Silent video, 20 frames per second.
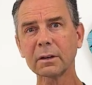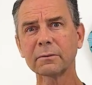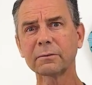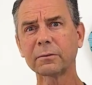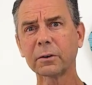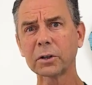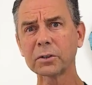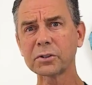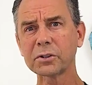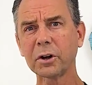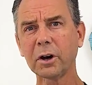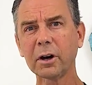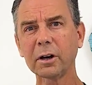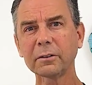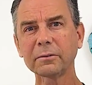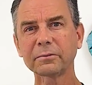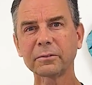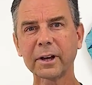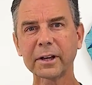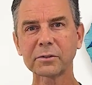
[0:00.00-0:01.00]
First
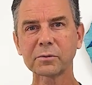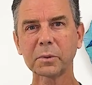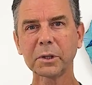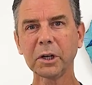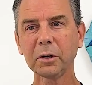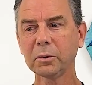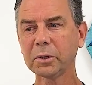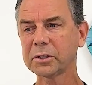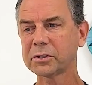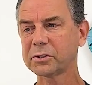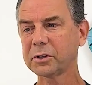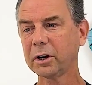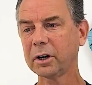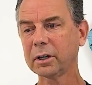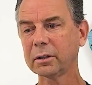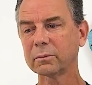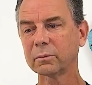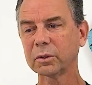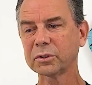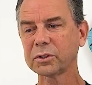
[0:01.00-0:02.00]
off, as we always
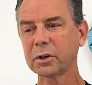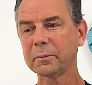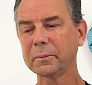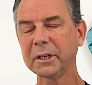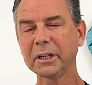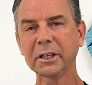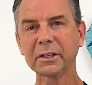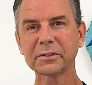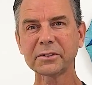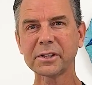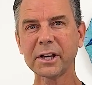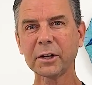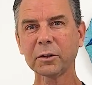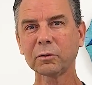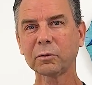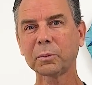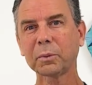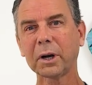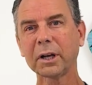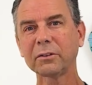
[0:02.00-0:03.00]
start, what's our median
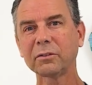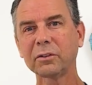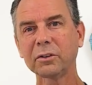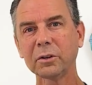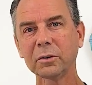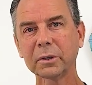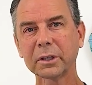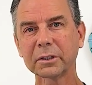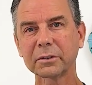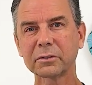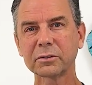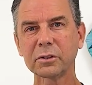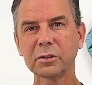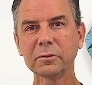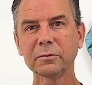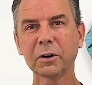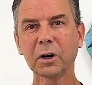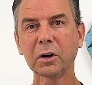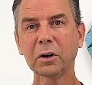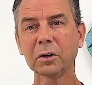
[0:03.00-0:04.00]
sales price doing?
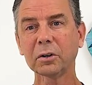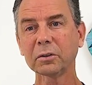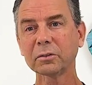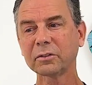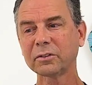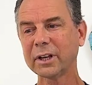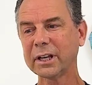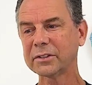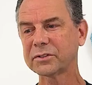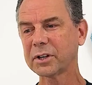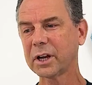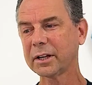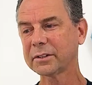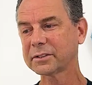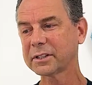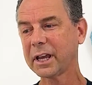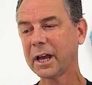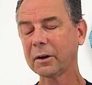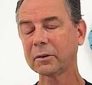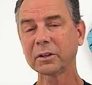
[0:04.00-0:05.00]
Duval, St.
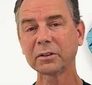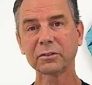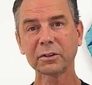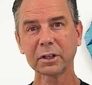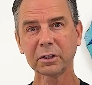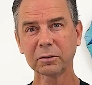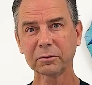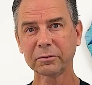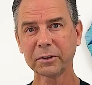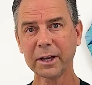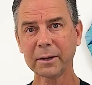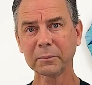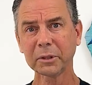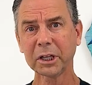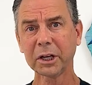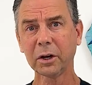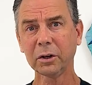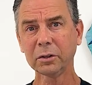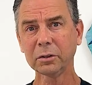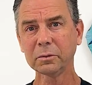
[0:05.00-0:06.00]
Johns County single
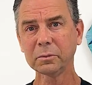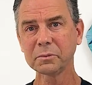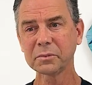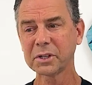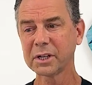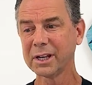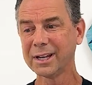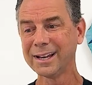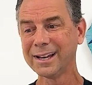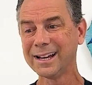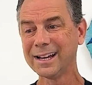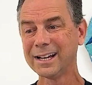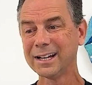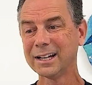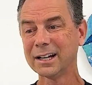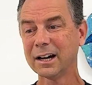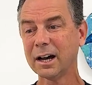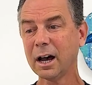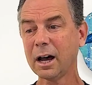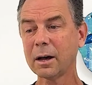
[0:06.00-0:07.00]
family homes
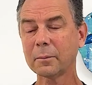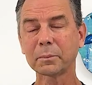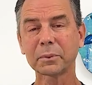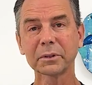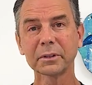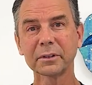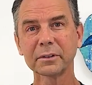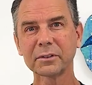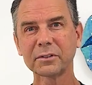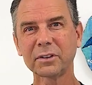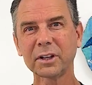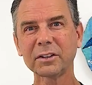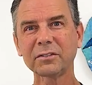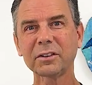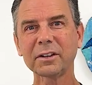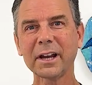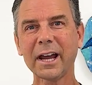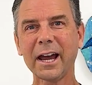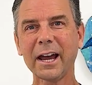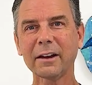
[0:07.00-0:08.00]
up
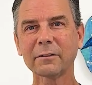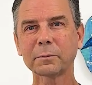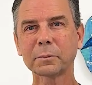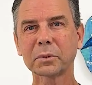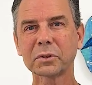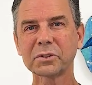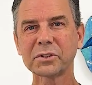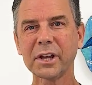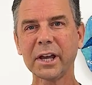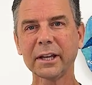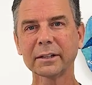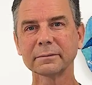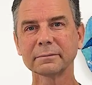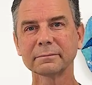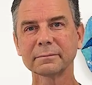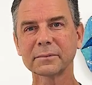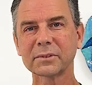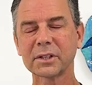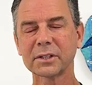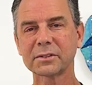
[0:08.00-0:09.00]
6.5%
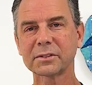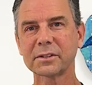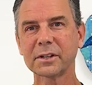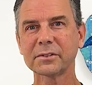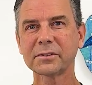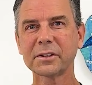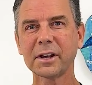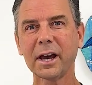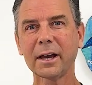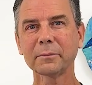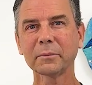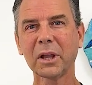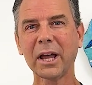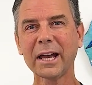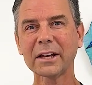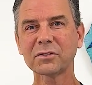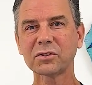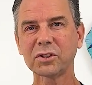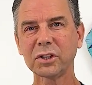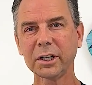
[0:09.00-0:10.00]
since this time
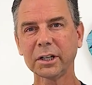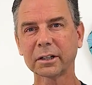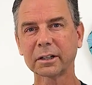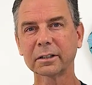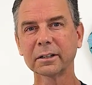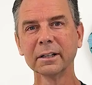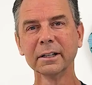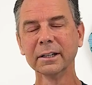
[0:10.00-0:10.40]
last year.